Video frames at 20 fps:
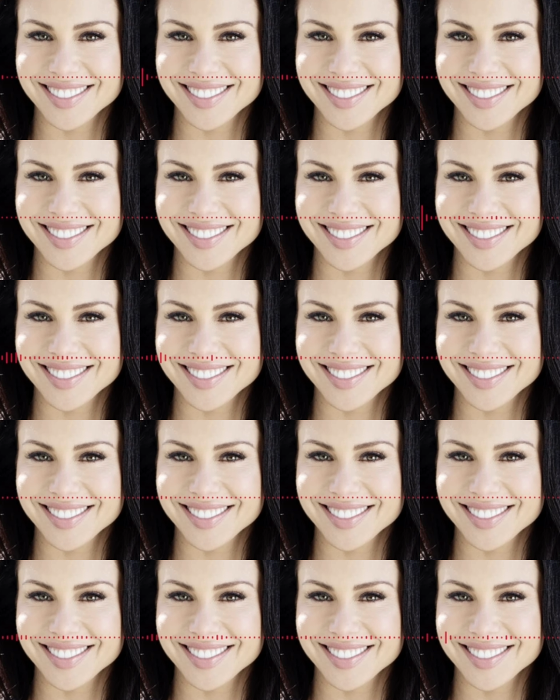It is
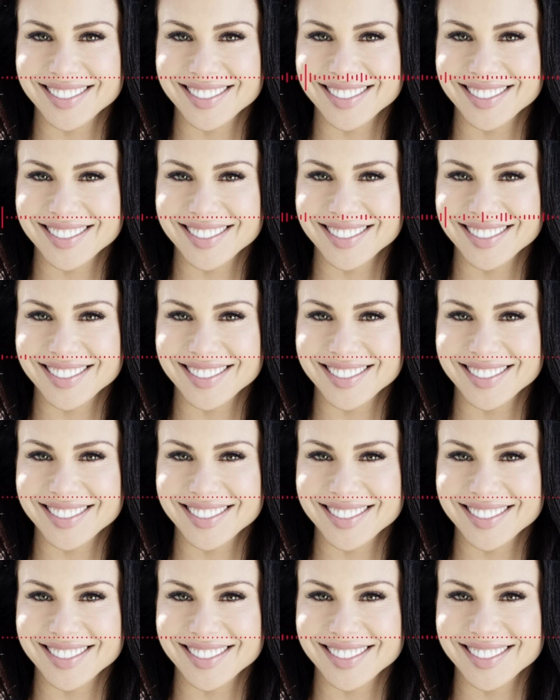the same in everyone
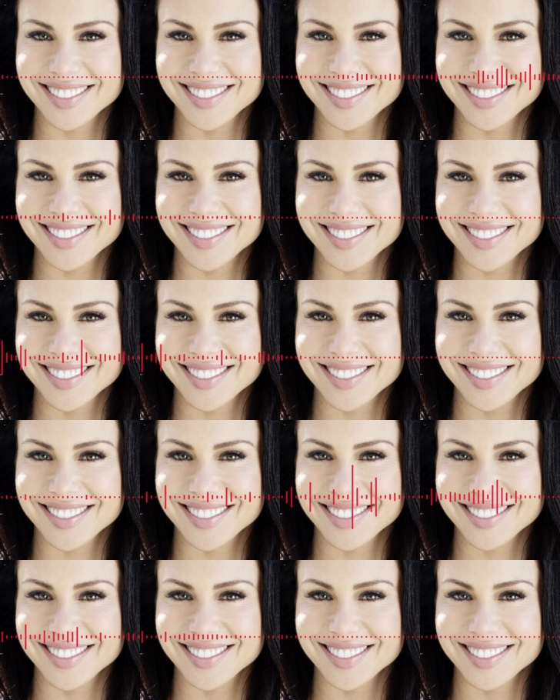because it's based on blood
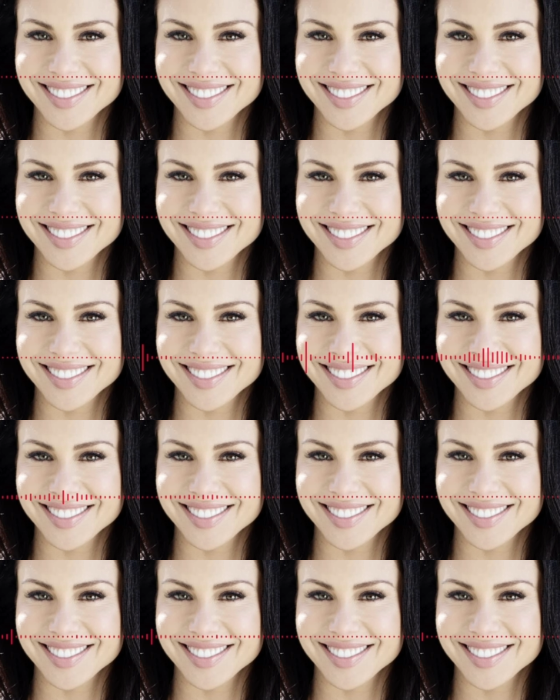volume.
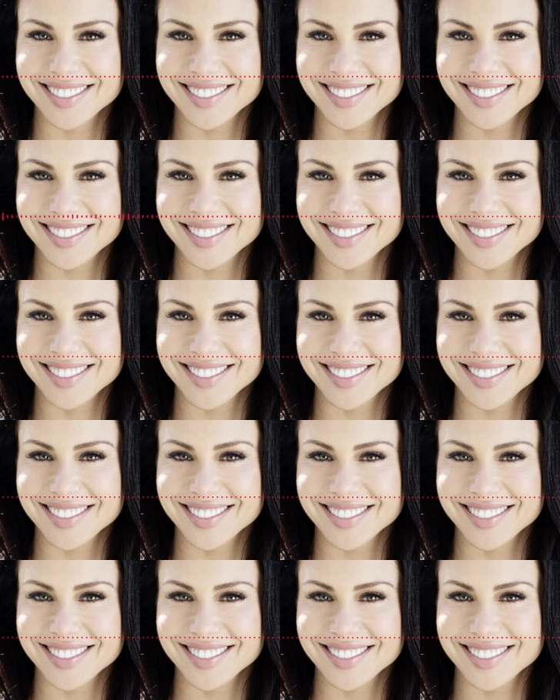Yes, that's a great question.
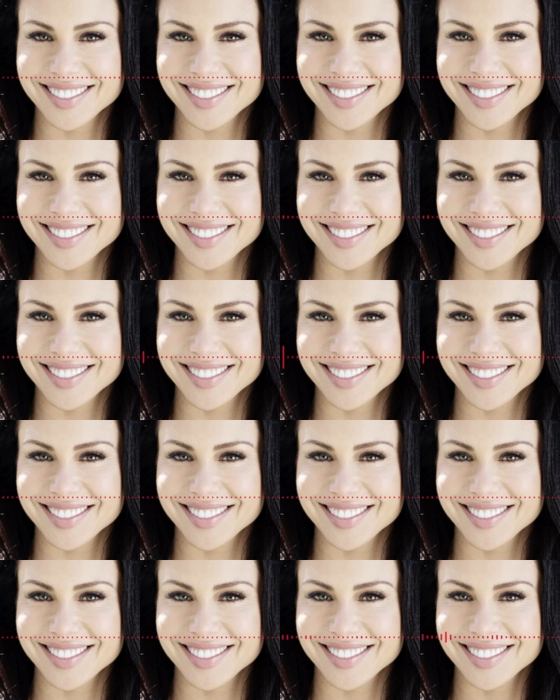It
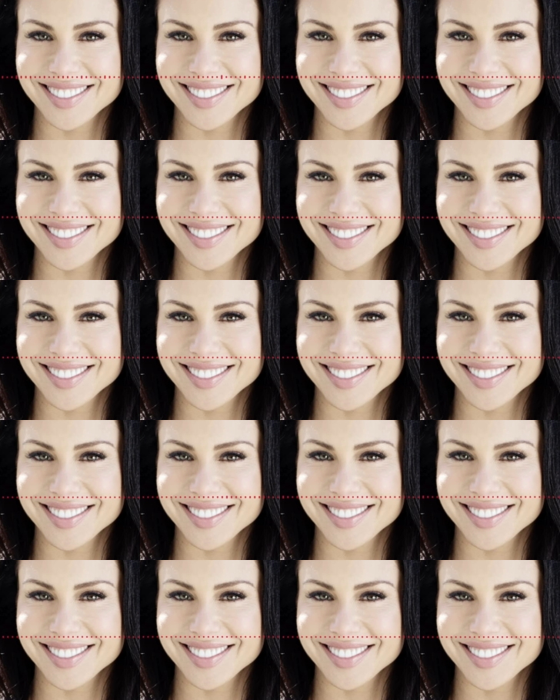is the same
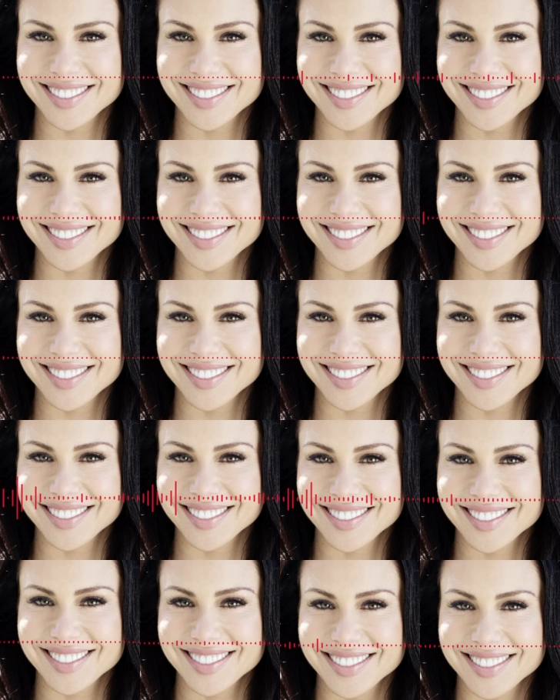with if you
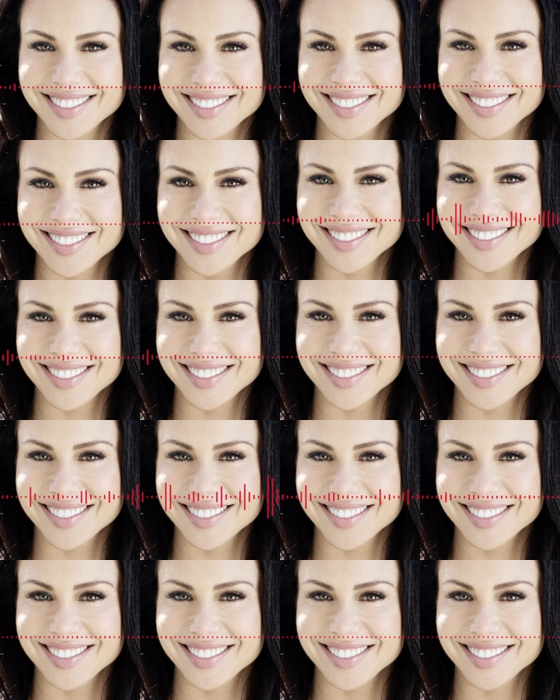have a
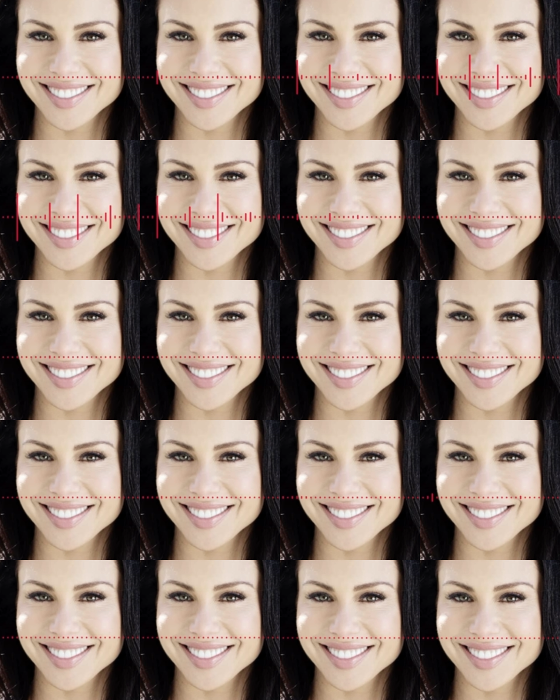120-pound female
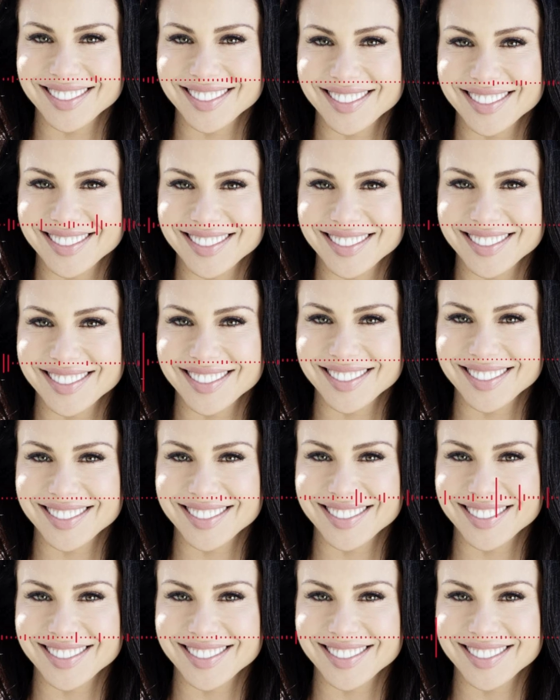and a
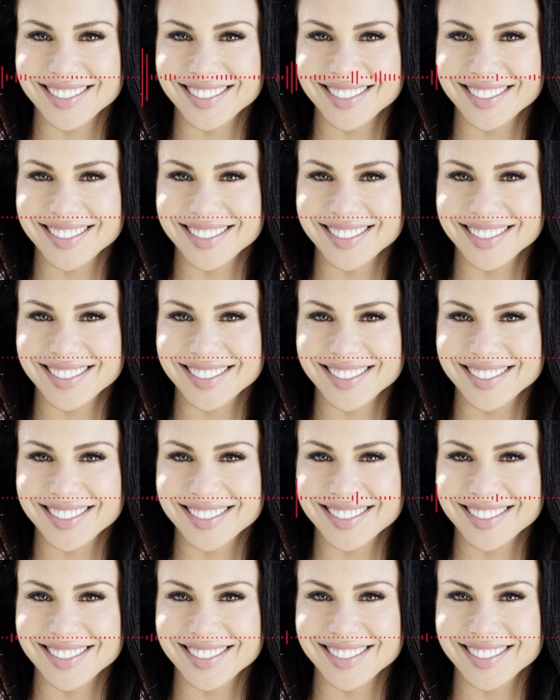200-pound male, you
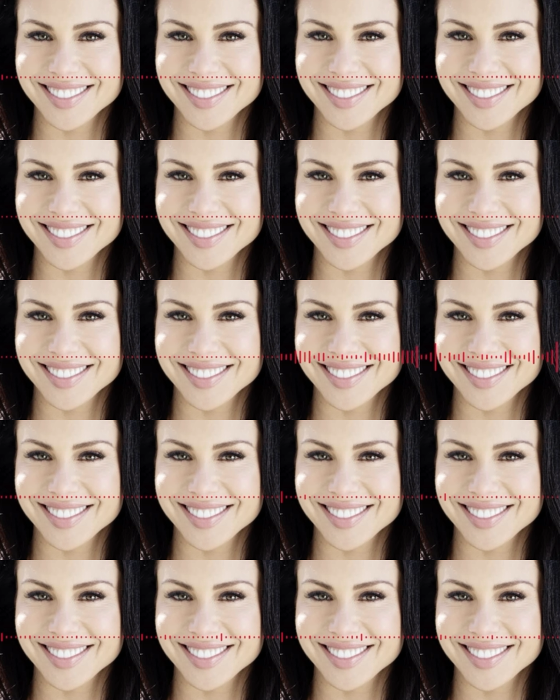still need a
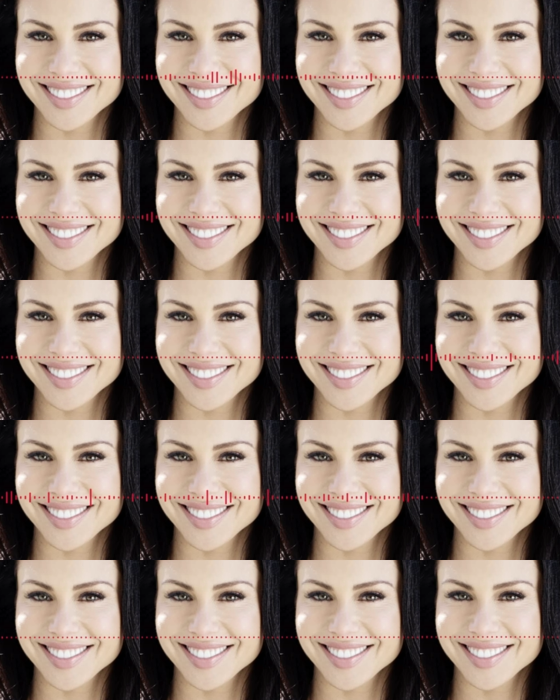minimum of 30
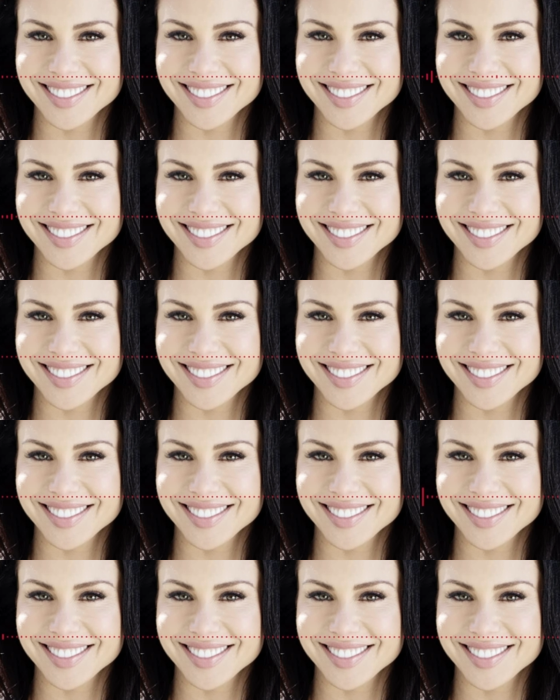grams because
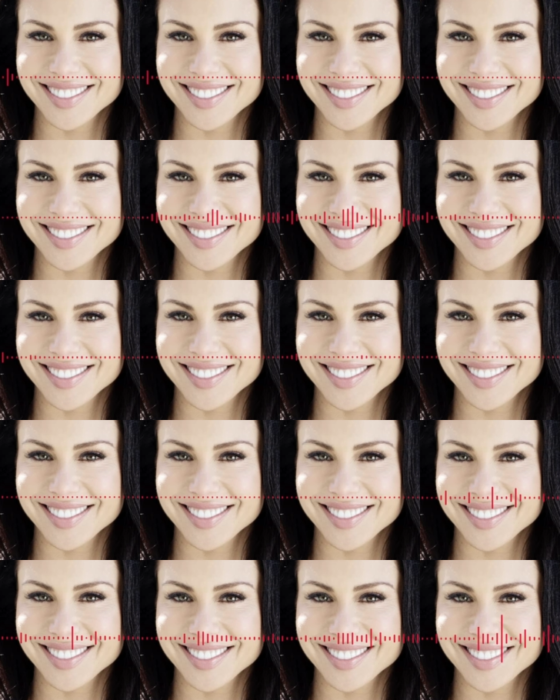it's based on the
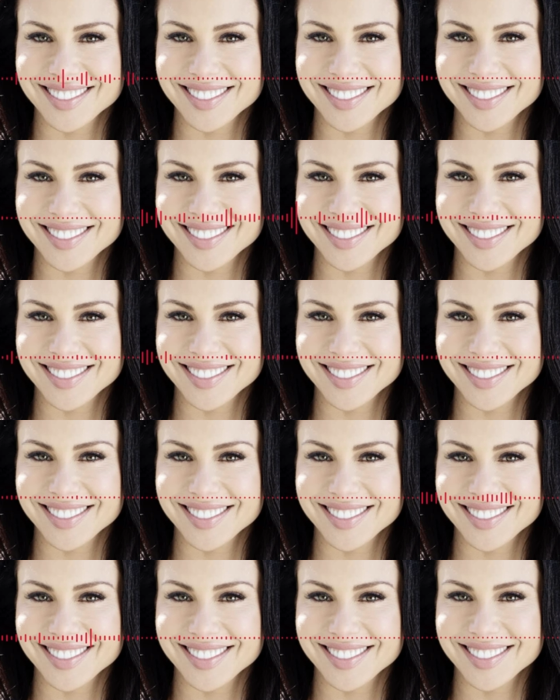amino acid level in the
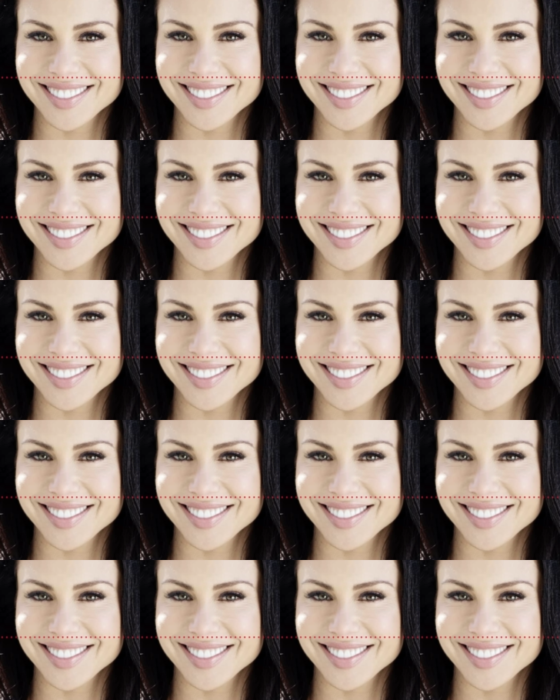blood.